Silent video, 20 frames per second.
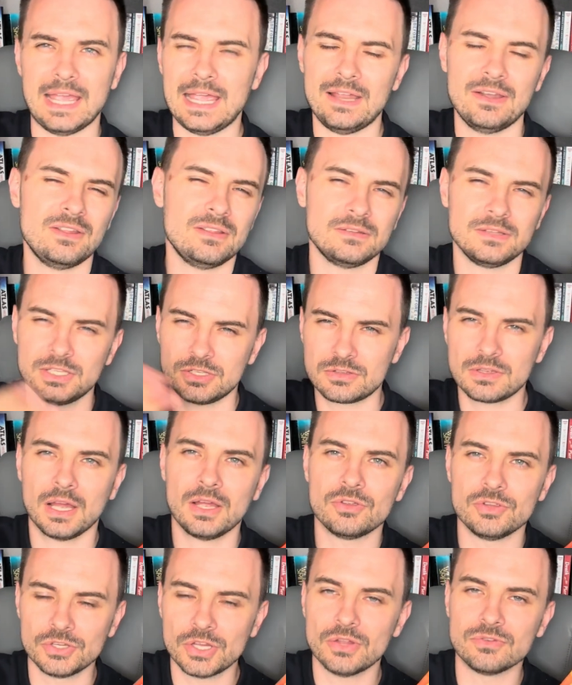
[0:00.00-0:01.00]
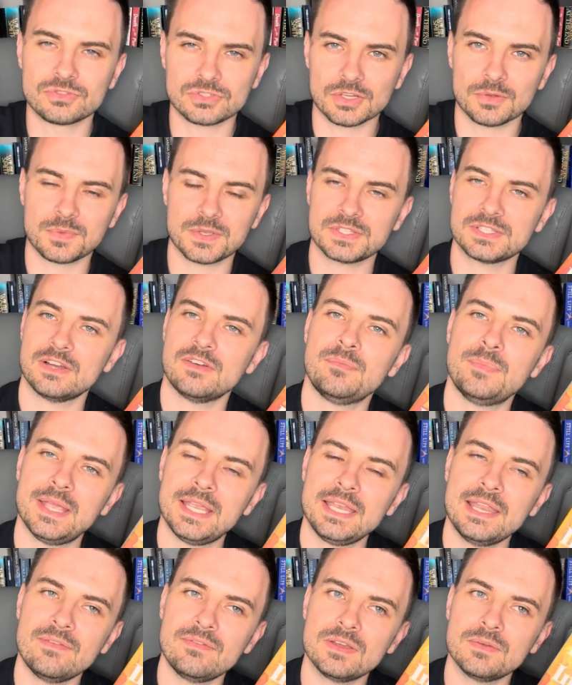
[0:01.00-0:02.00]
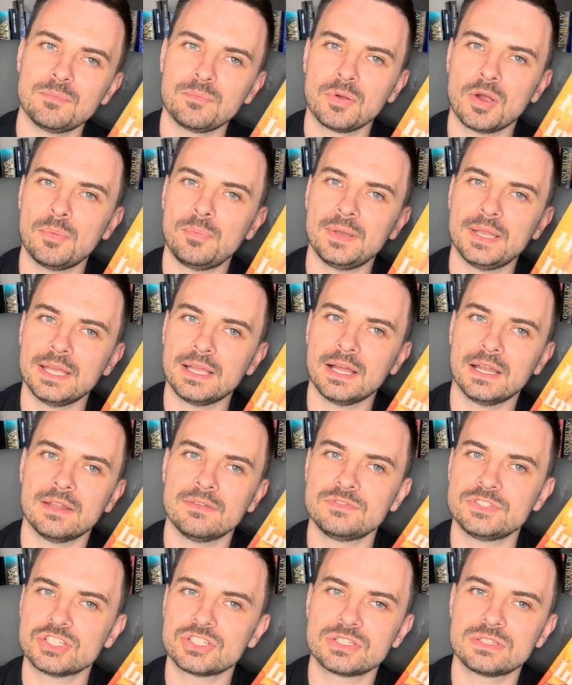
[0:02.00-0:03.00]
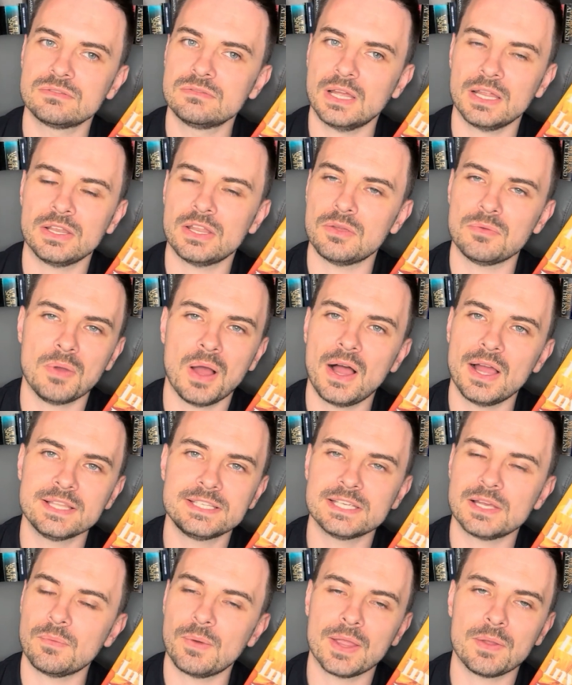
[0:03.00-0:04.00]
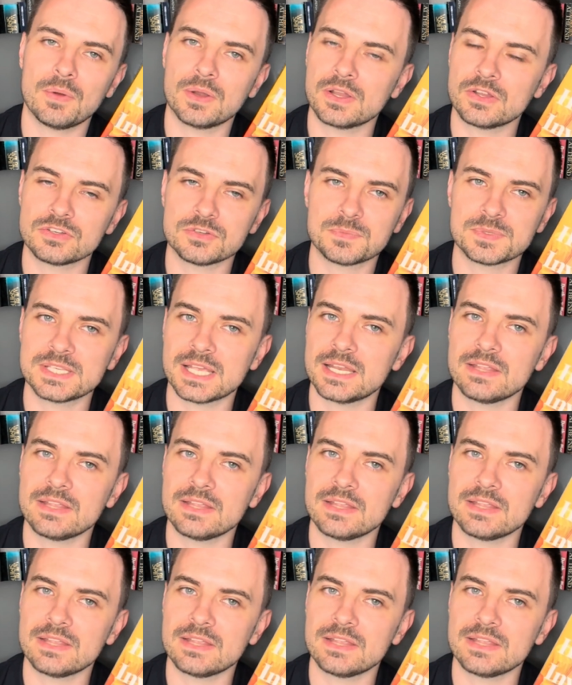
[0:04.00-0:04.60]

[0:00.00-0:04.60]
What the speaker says: I know you don't stop yourself, but he never properly kind of just, I don't know, hides it away 100%.